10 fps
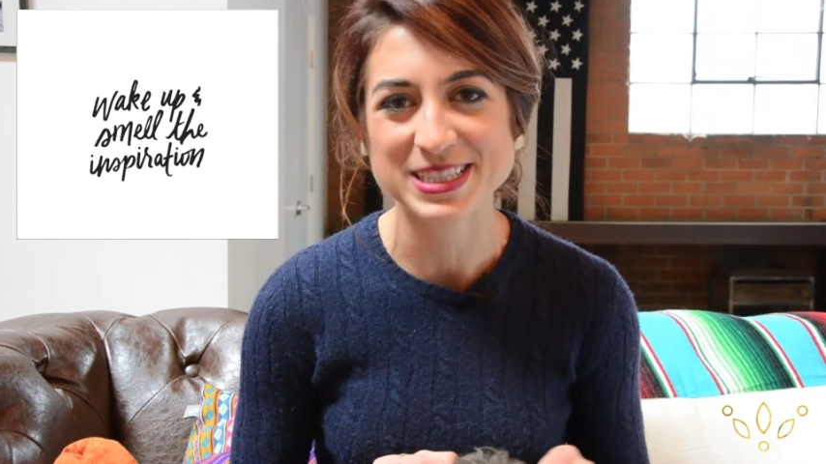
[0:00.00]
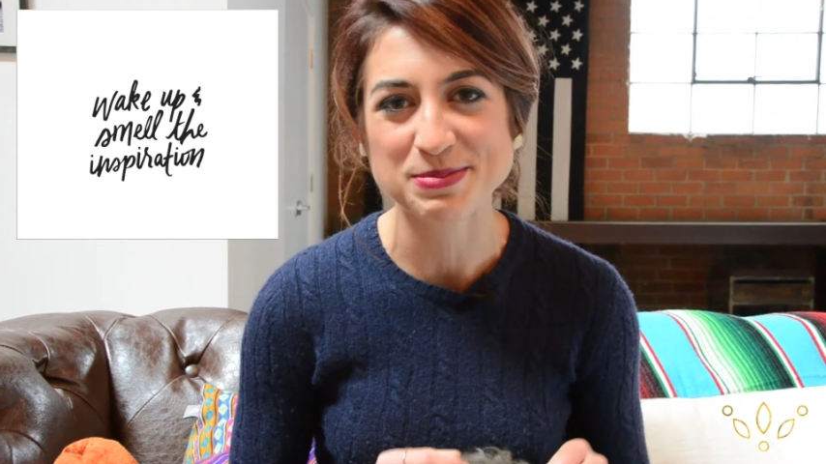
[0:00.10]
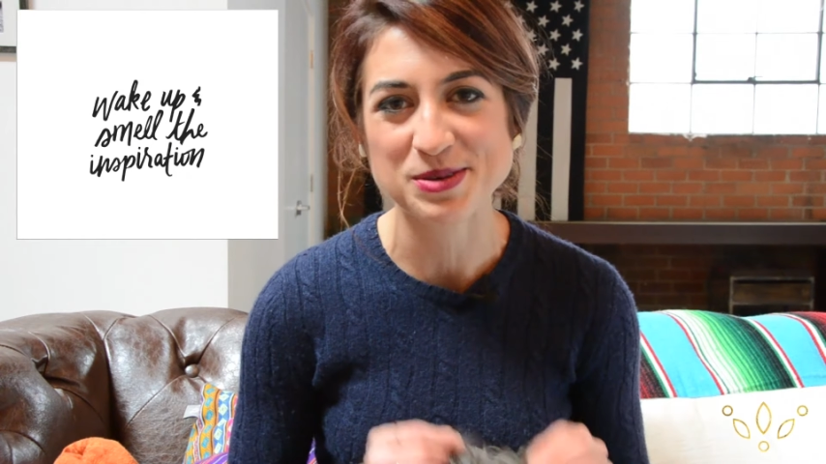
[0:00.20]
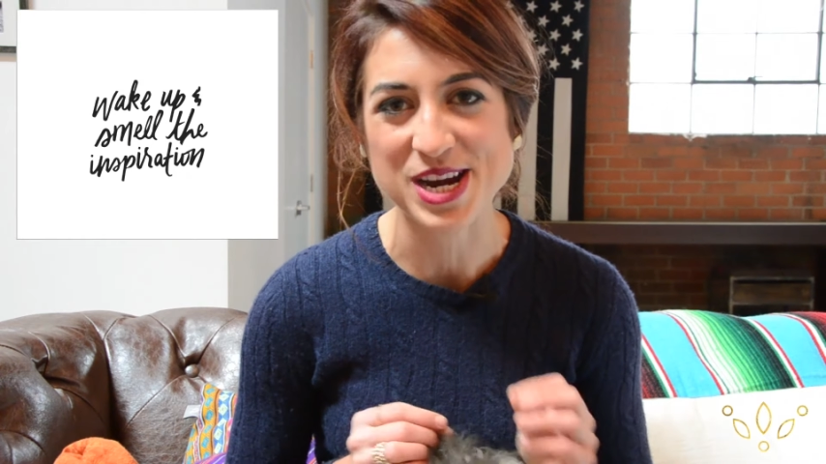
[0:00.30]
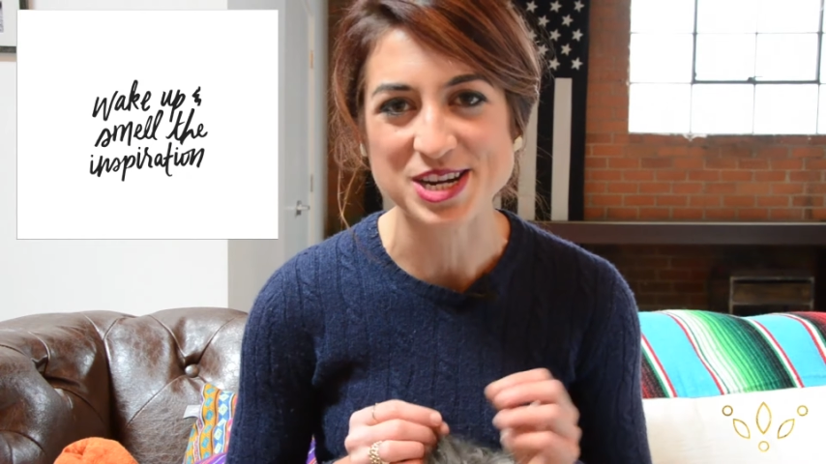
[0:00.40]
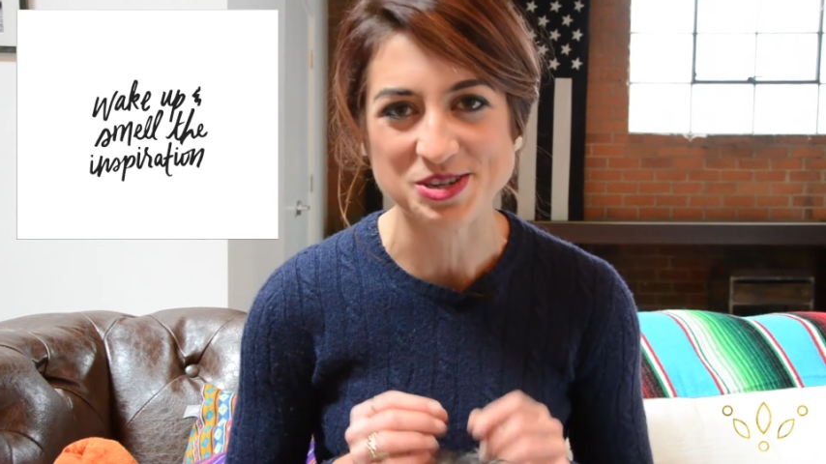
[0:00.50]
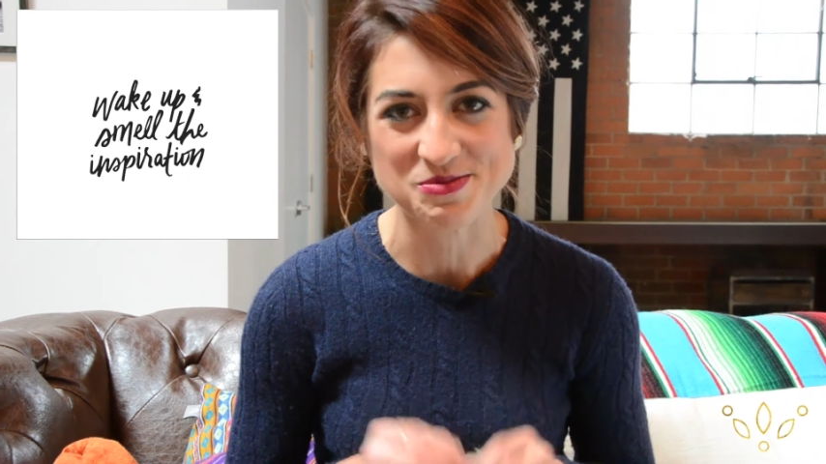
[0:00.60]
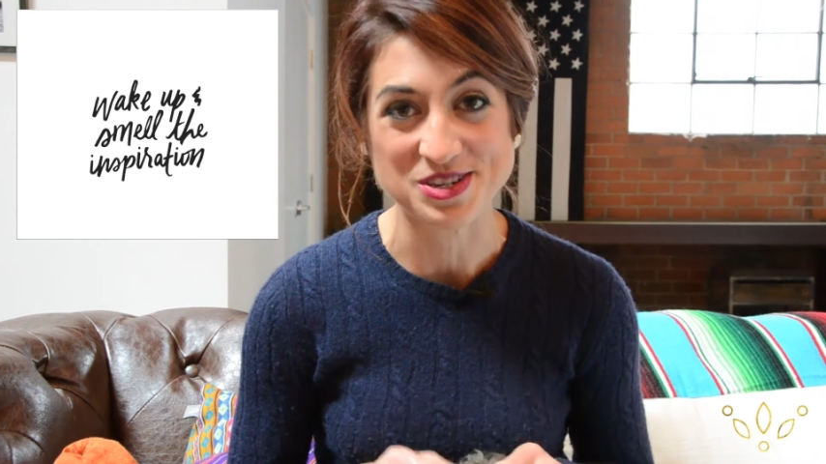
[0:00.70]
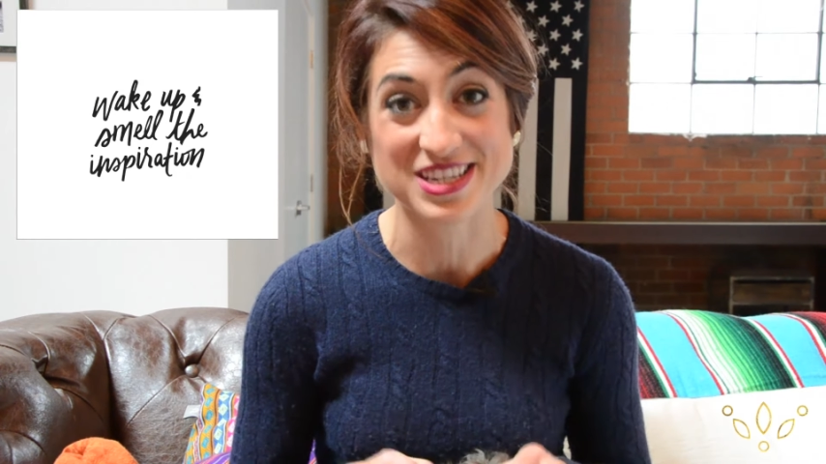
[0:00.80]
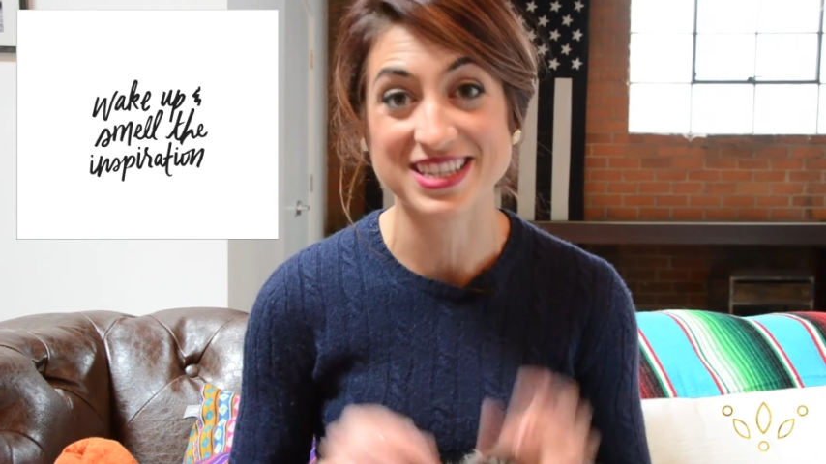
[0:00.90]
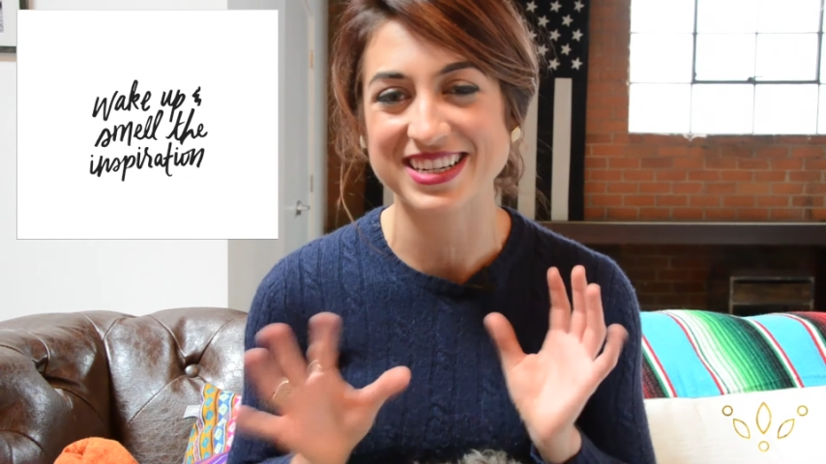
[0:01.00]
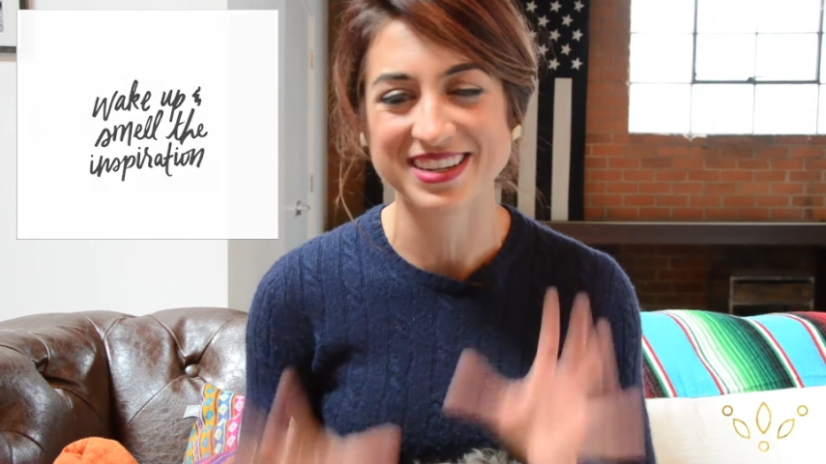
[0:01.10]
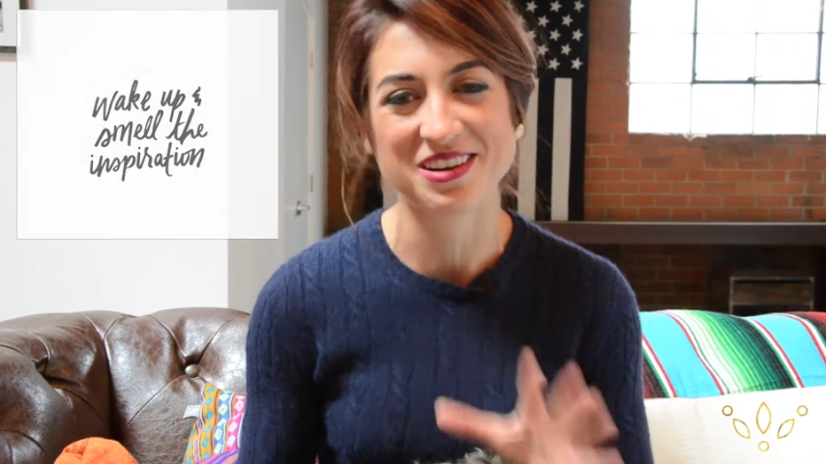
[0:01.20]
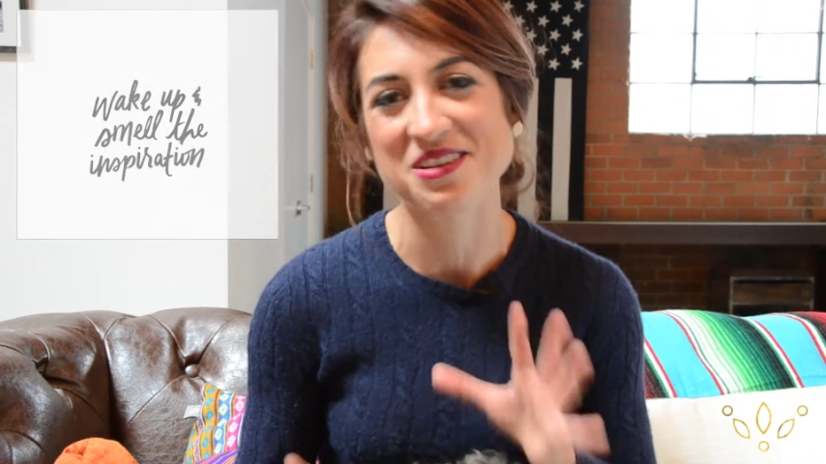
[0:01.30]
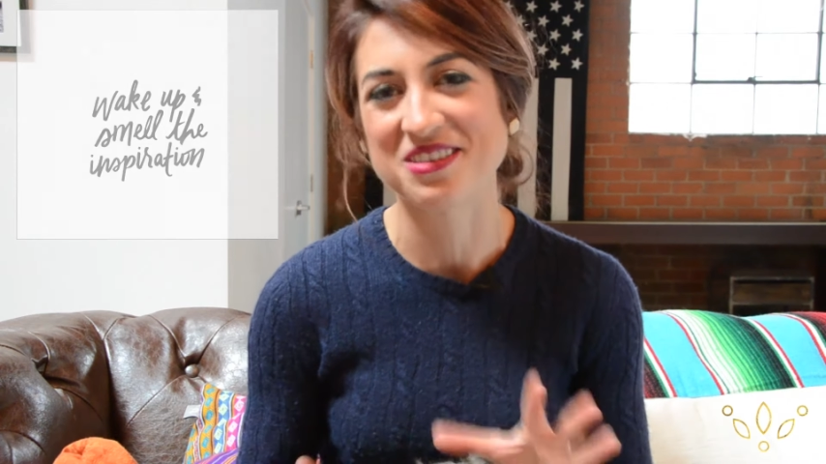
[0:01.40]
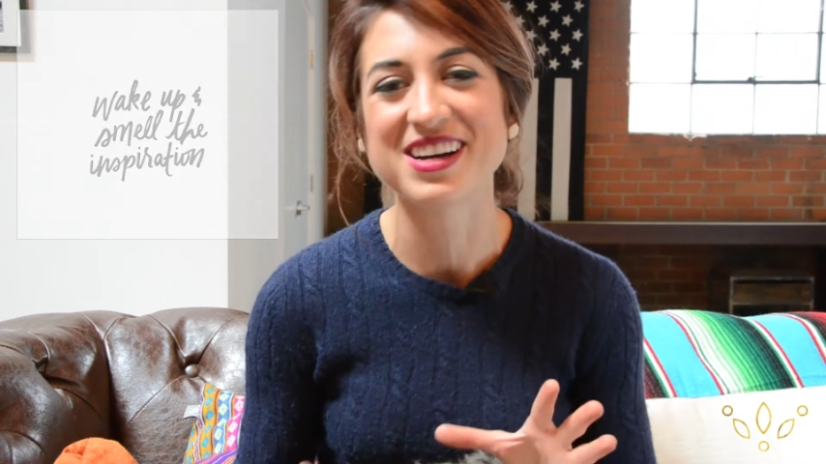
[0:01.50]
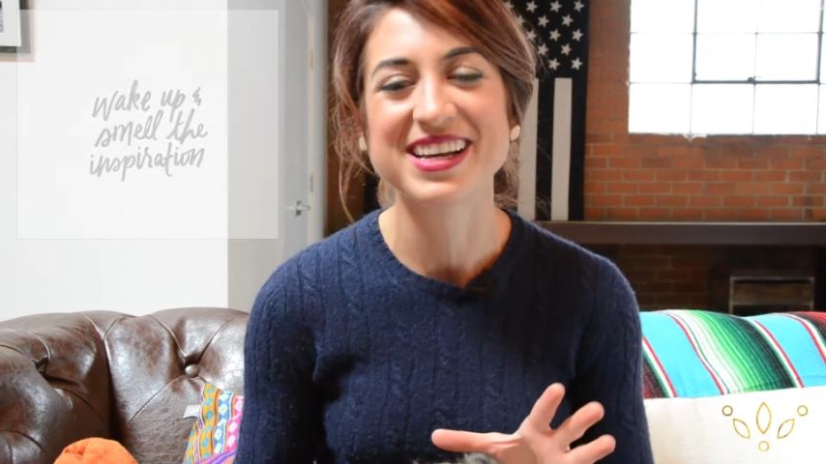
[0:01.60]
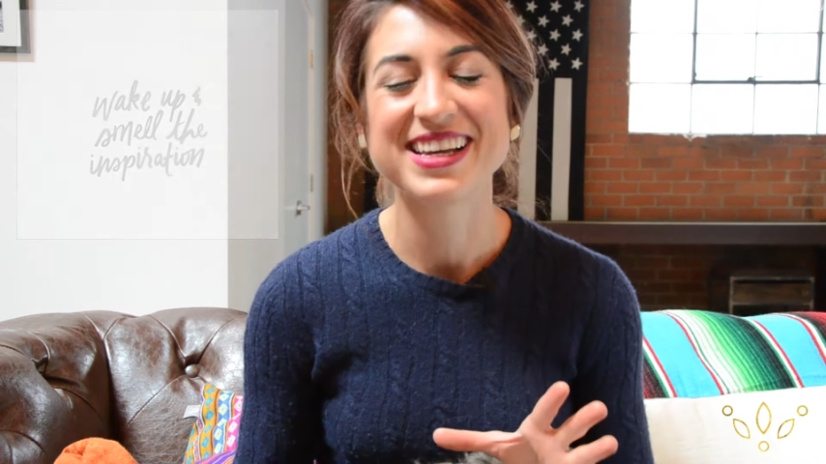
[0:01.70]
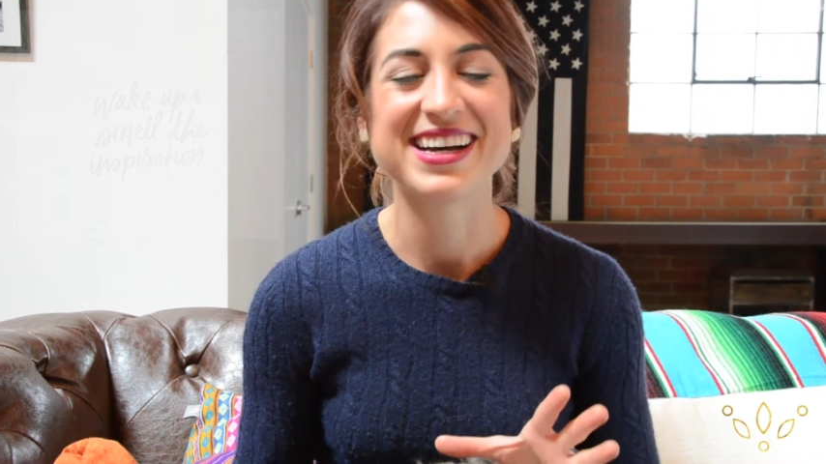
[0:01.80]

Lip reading: inspiration, which is going to go